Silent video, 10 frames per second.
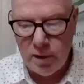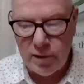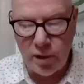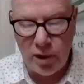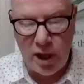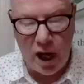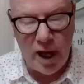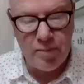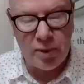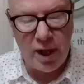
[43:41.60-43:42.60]
So
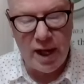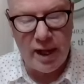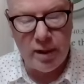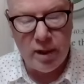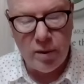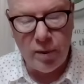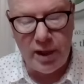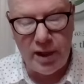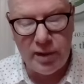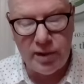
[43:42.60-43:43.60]
God planned what
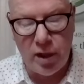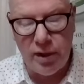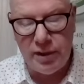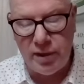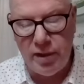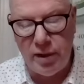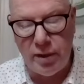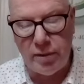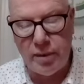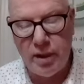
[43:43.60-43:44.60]
he was going to
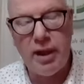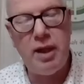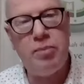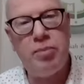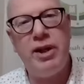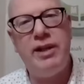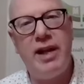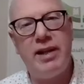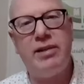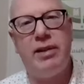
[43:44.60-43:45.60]
do. He
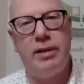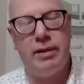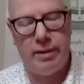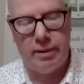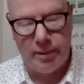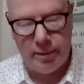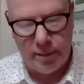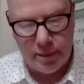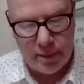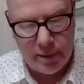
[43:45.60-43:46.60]
predestined.
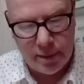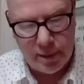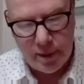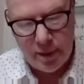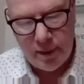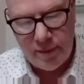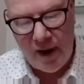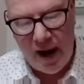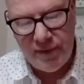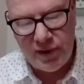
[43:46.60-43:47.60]

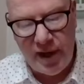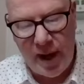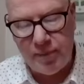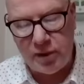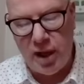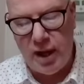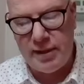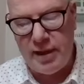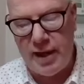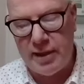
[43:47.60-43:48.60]
Five steps
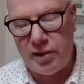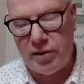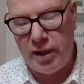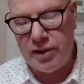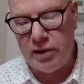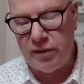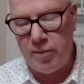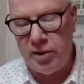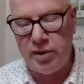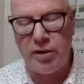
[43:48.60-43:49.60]
God takes stretches
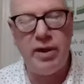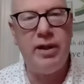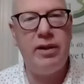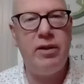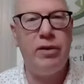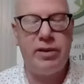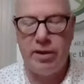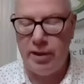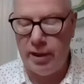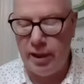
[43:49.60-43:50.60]
from eternity to
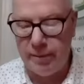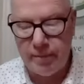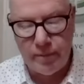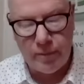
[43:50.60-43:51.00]
eternity.